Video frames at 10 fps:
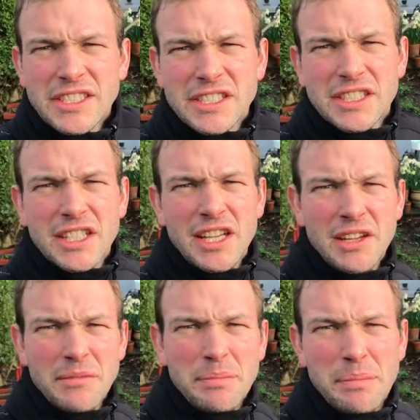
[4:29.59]
Just in
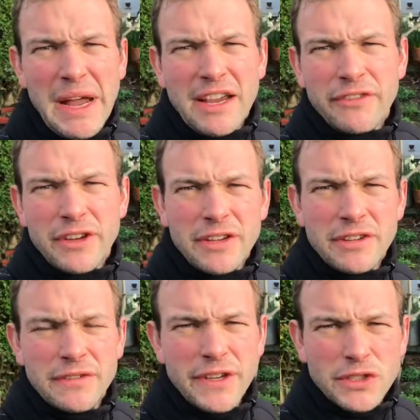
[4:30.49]
the back of a
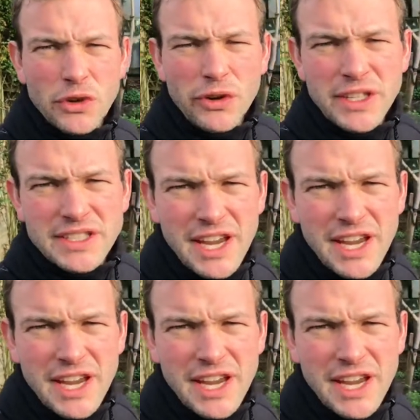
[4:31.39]
Victorian